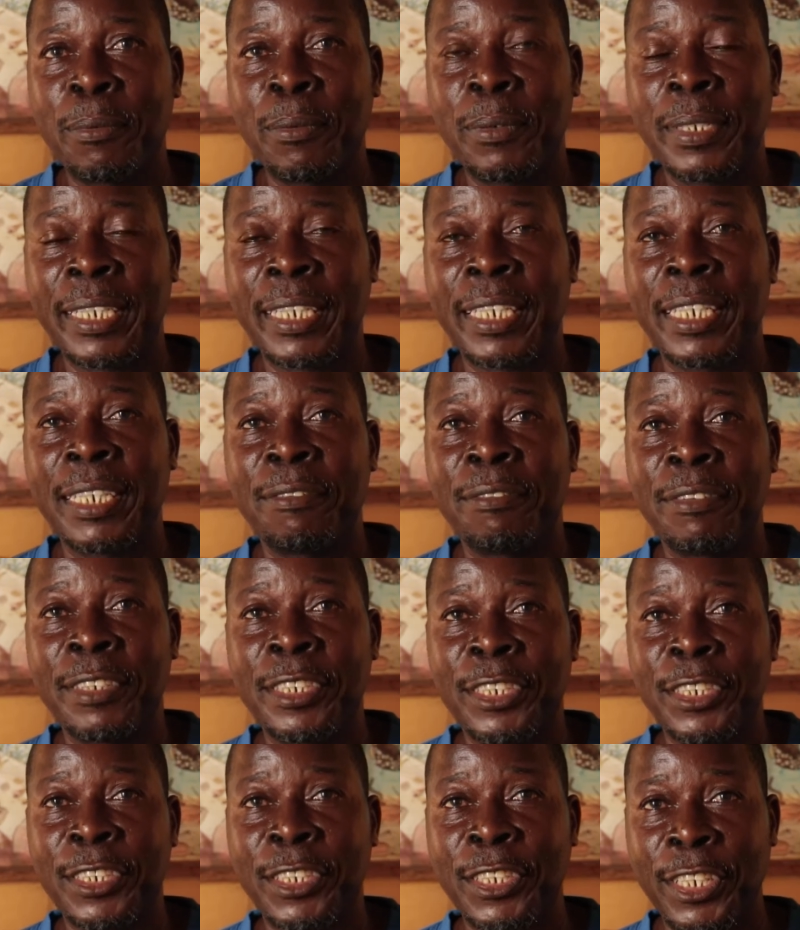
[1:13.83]
putting in
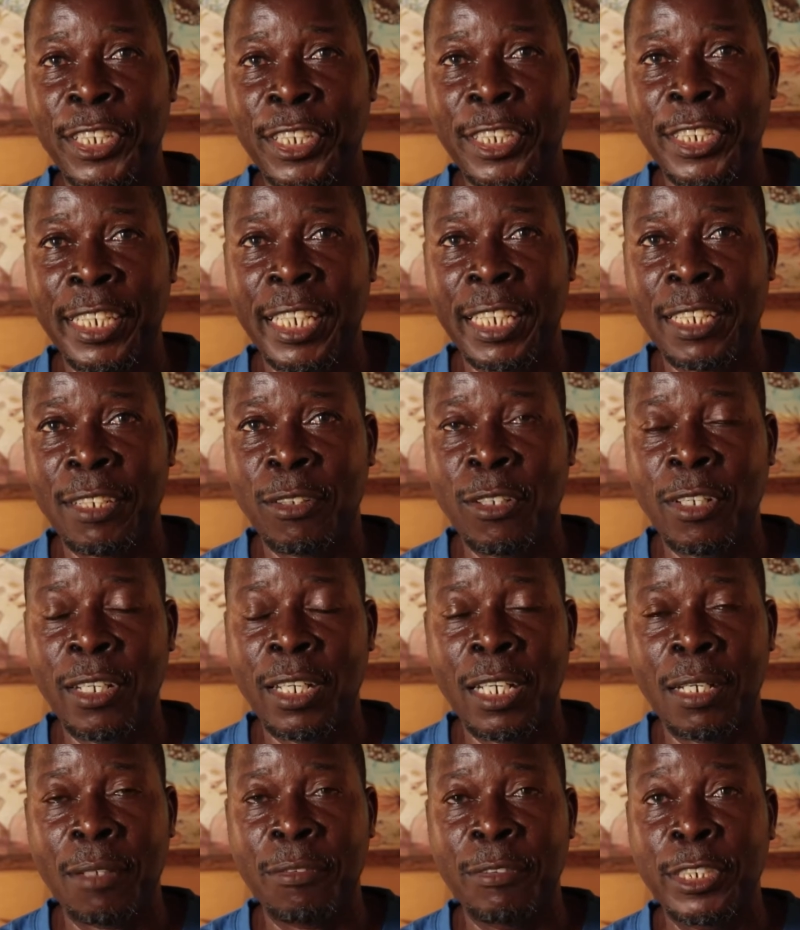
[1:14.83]
fishing cage, like
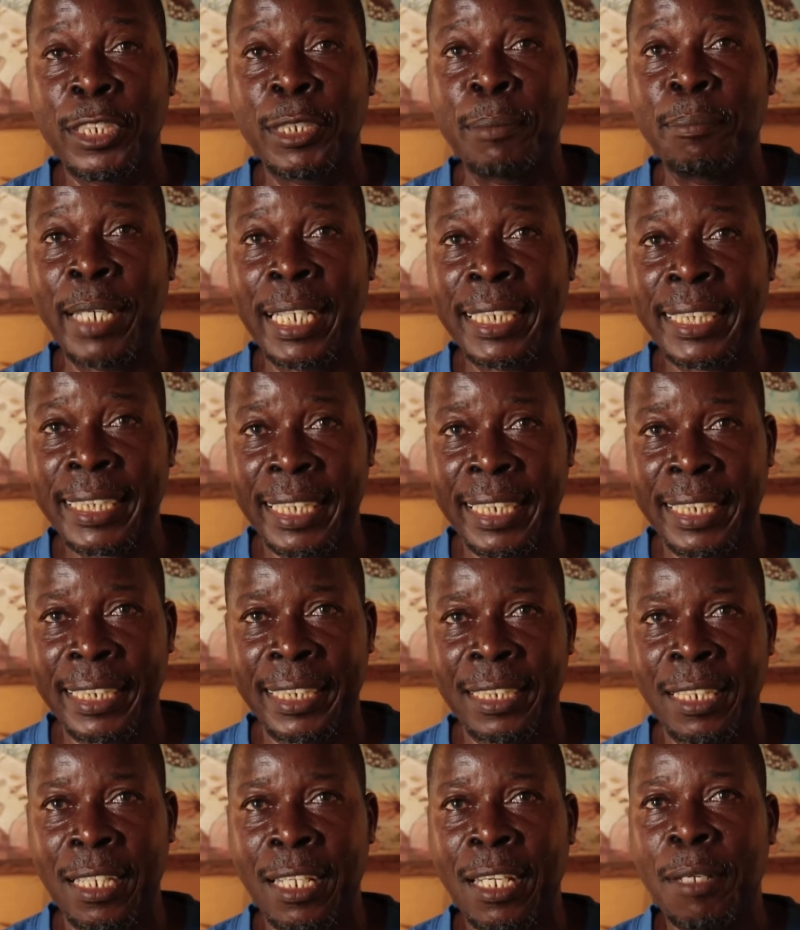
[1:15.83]
uh, fishing baskets,